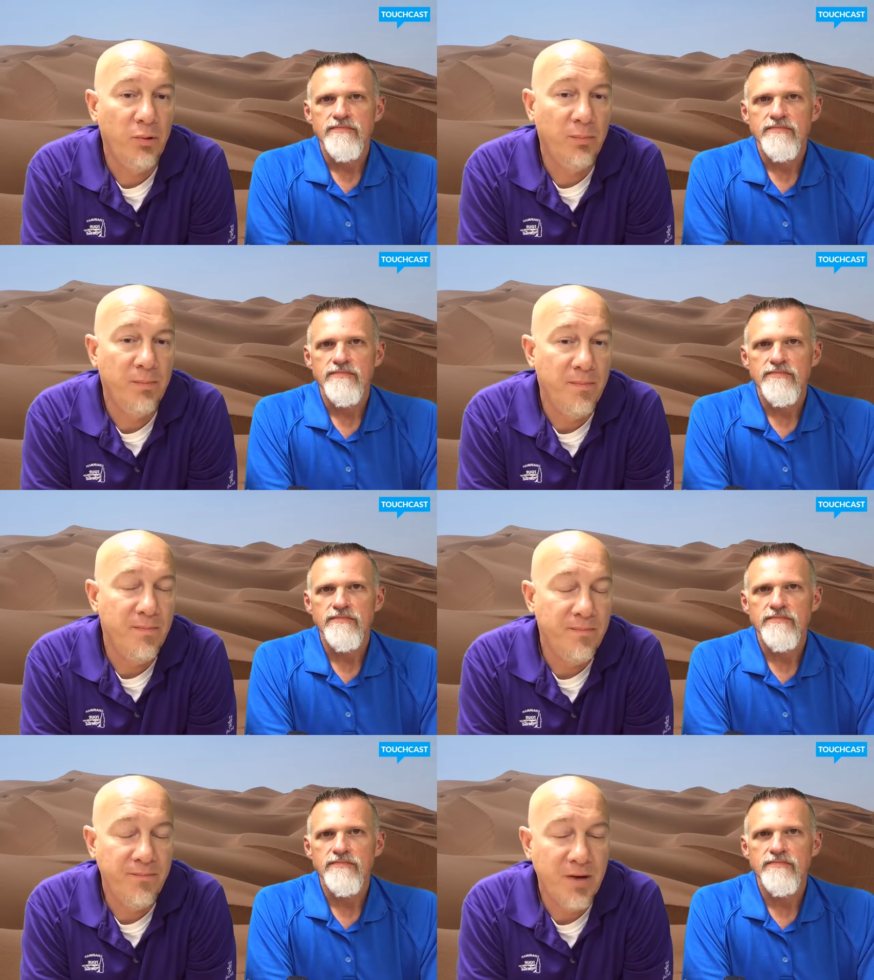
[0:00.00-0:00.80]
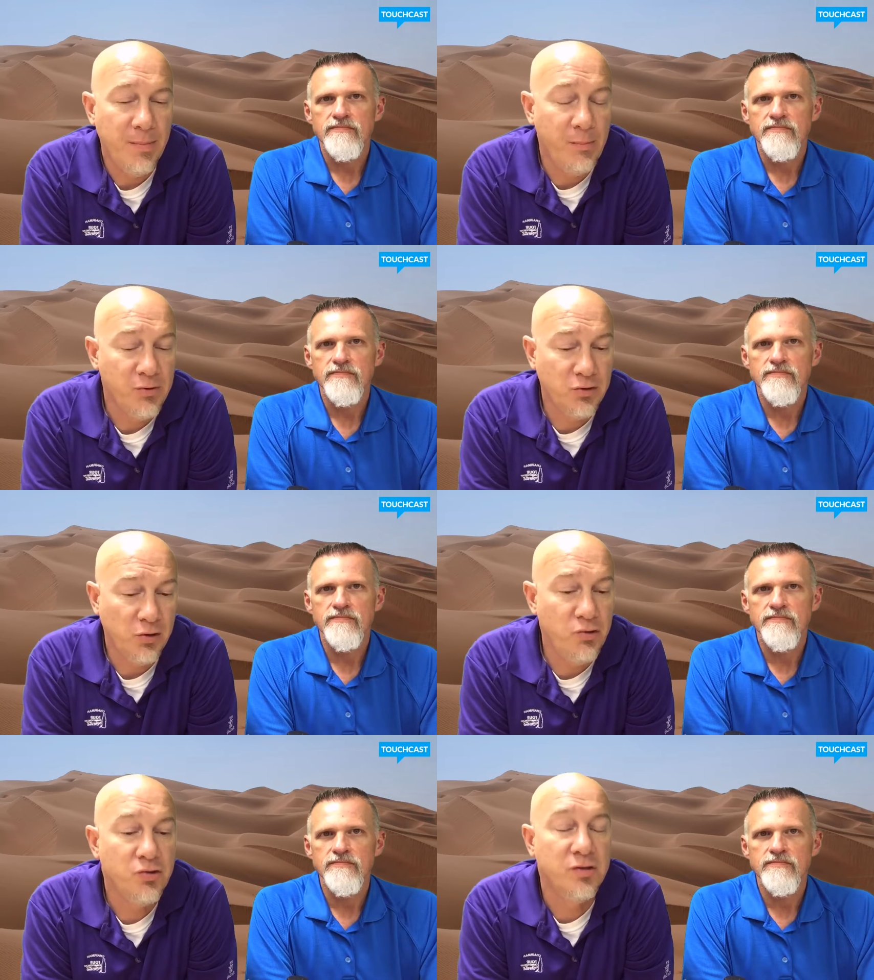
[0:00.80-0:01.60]
Speaker 1: will come up with a
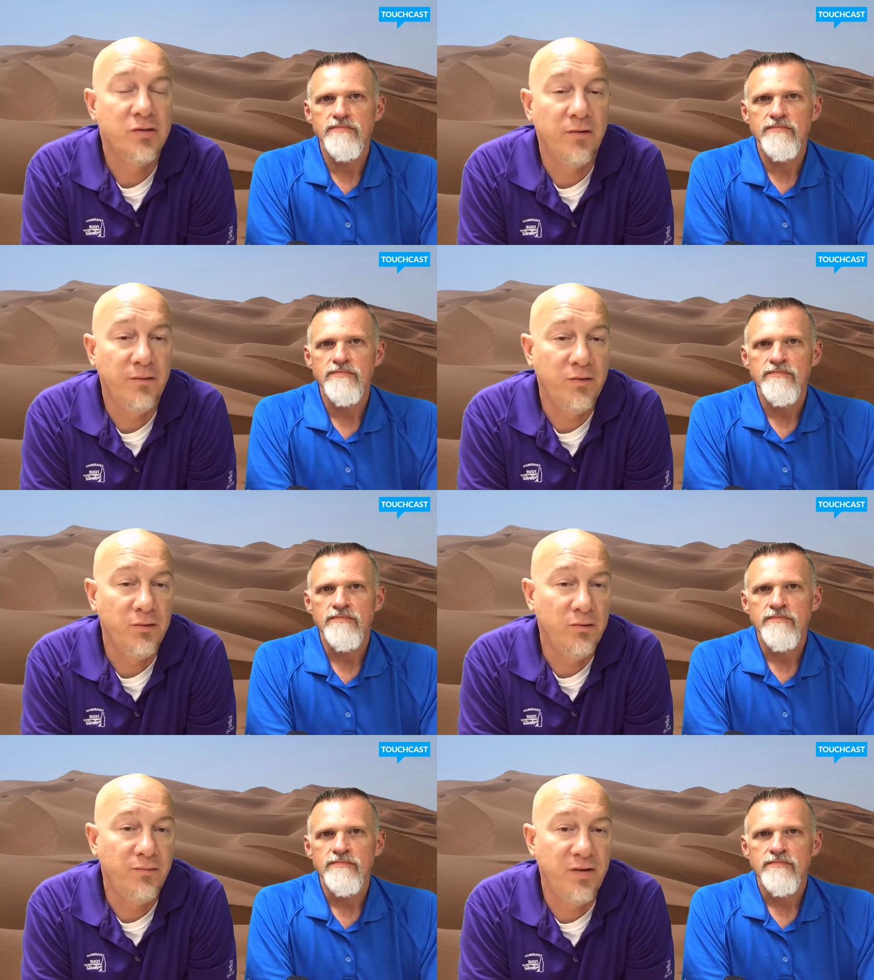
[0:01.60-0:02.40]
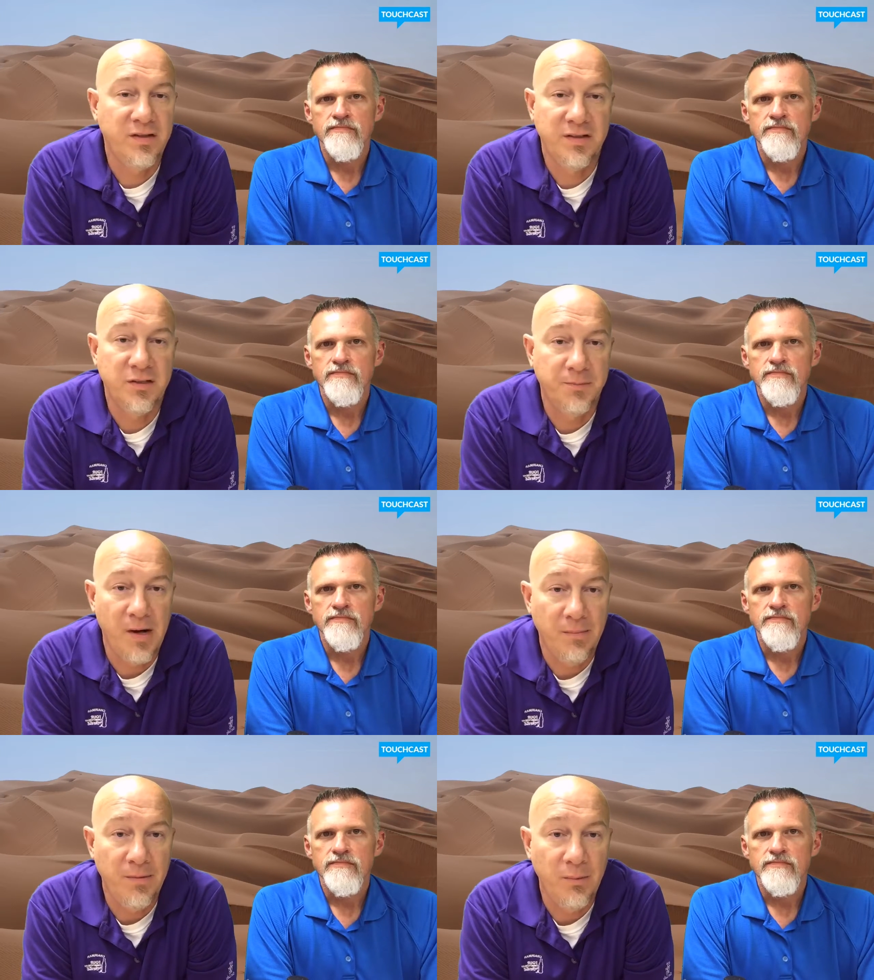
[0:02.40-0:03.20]
solution to, to fix this
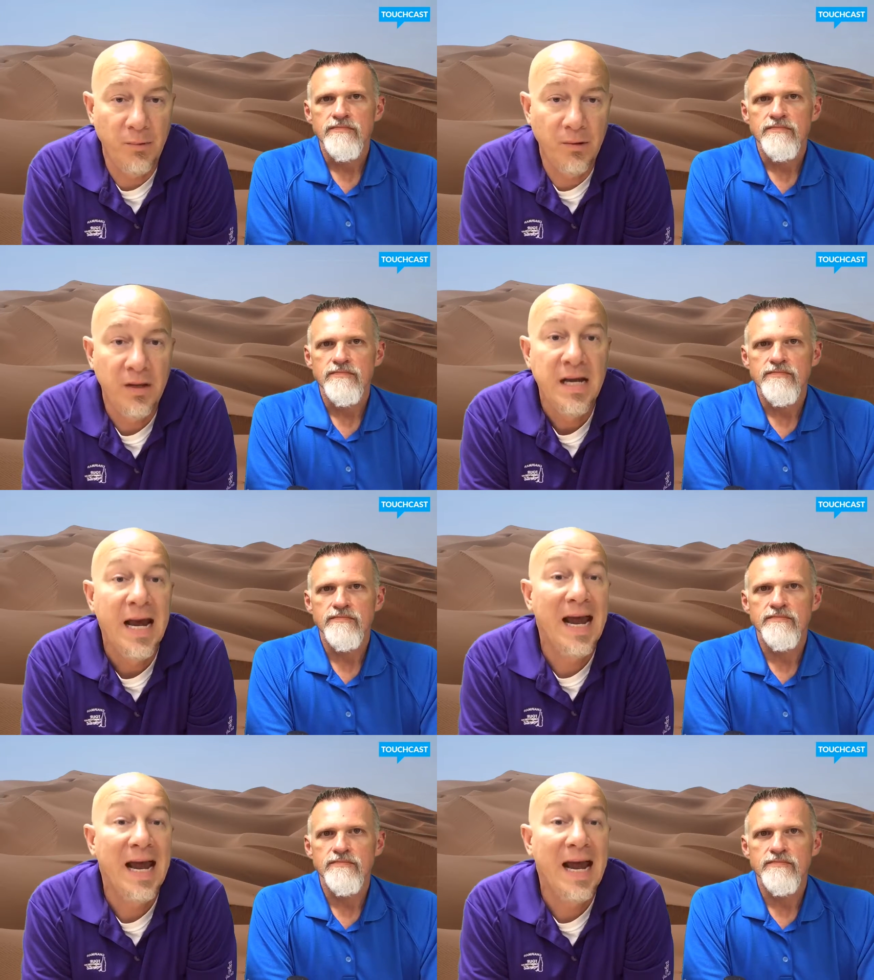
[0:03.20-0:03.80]
problem in the world.